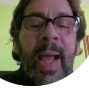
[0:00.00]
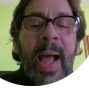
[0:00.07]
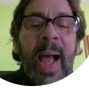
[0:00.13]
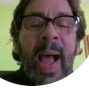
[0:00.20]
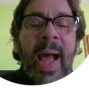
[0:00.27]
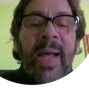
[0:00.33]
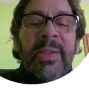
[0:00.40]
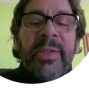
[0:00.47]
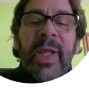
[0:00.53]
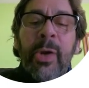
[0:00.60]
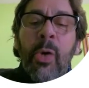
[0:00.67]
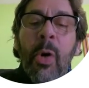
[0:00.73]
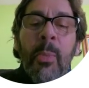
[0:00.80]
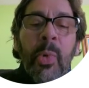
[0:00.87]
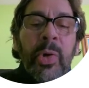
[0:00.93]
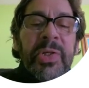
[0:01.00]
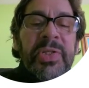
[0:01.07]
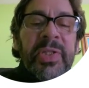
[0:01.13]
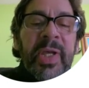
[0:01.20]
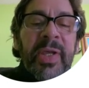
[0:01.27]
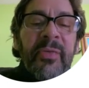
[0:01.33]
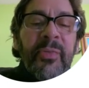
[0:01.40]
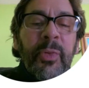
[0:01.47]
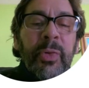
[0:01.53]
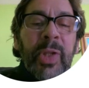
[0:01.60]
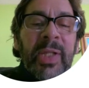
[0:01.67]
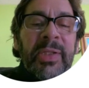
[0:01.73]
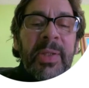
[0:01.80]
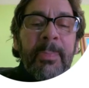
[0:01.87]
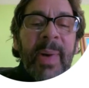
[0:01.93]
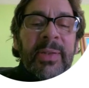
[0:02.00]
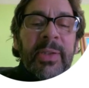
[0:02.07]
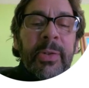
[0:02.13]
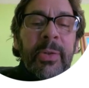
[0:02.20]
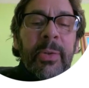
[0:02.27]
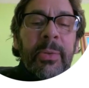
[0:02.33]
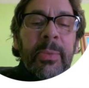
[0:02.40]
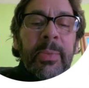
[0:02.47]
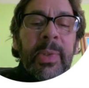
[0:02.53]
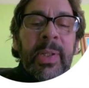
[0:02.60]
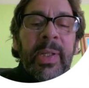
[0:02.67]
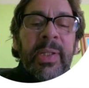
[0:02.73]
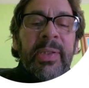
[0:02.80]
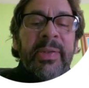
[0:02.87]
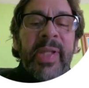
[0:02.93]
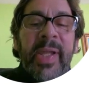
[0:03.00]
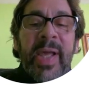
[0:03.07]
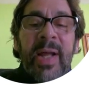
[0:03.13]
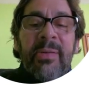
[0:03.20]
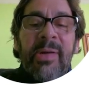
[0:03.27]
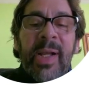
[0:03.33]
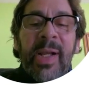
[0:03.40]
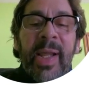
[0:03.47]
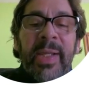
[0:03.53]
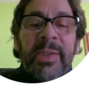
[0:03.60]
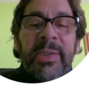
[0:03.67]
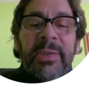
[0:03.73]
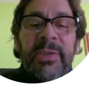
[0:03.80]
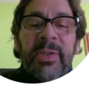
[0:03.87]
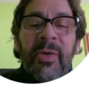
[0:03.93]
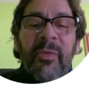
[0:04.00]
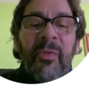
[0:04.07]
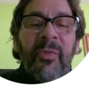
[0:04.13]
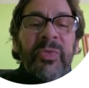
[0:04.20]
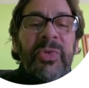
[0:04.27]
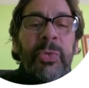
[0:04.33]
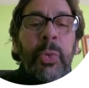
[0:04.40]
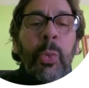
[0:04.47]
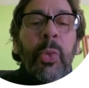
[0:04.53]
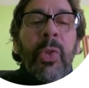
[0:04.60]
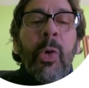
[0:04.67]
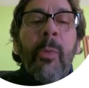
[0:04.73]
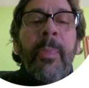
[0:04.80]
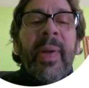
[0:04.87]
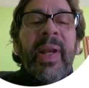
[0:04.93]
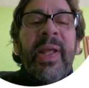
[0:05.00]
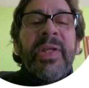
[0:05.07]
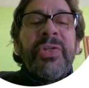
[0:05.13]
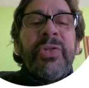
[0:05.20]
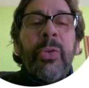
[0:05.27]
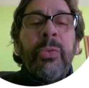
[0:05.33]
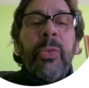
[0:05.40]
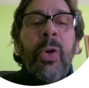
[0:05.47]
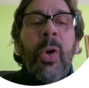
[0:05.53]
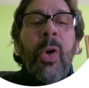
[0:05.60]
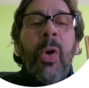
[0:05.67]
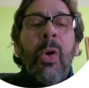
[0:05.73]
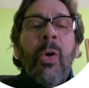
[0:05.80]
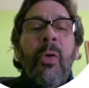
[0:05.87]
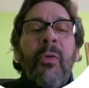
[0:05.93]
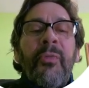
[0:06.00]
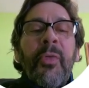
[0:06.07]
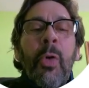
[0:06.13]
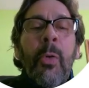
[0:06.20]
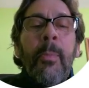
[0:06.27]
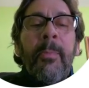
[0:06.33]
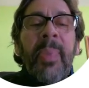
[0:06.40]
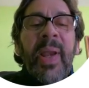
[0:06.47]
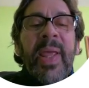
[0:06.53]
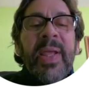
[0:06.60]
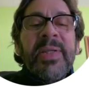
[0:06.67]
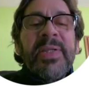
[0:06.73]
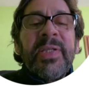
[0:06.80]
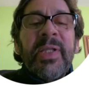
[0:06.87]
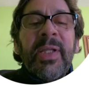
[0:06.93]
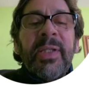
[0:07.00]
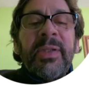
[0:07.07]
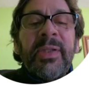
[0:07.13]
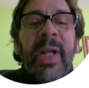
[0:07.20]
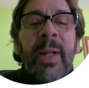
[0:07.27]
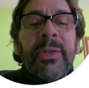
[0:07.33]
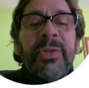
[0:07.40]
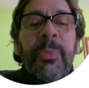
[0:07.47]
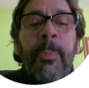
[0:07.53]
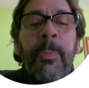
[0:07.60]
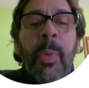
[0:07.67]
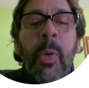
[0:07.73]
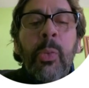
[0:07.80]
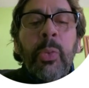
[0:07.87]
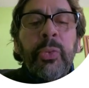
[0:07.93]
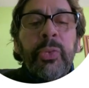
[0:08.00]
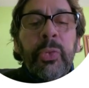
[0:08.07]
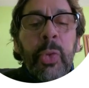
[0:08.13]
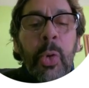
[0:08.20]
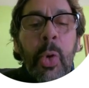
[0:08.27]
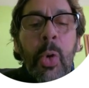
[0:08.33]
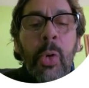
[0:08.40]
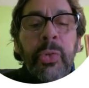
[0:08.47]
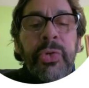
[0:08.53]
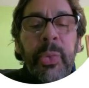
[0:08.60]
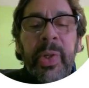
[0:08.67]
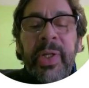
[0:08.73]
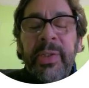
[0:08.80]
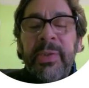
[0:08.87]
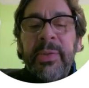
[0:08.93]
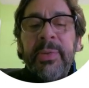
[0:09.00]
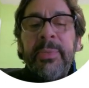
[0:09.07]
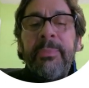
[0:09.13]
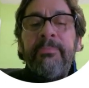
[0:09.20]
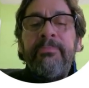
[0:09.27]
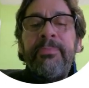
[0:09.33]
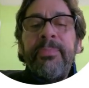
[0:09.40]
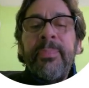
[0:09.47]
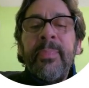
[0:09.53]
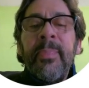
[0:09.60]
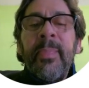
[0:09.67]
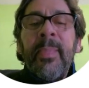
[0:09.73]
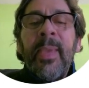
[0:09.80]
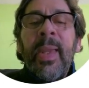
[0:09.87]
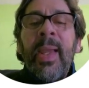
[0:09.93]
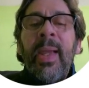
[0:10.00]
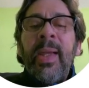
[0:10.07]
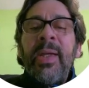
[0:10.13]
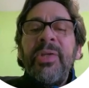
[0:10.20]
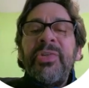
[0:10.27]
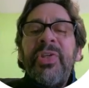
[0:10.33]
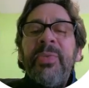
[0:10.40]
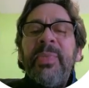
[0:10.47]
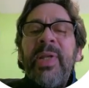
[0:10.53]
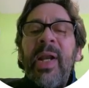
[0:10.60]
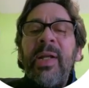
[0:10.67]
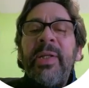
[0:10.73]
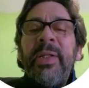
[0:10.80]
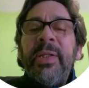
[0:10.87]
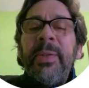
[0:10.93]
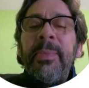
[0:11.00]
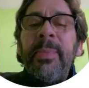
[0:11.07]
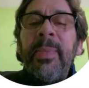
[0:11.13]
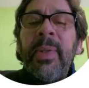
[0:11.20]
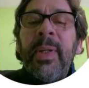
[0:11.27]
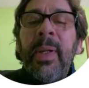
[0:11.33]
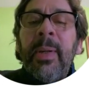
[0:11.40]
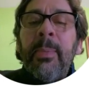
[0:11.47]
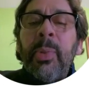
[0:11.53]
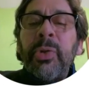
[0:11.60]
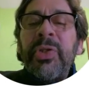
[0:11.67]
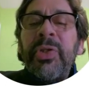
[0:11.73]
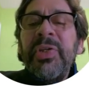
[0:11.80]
and the common state for the antiparticle. They are related through the operation of complex transpose conjugate. Similarly, but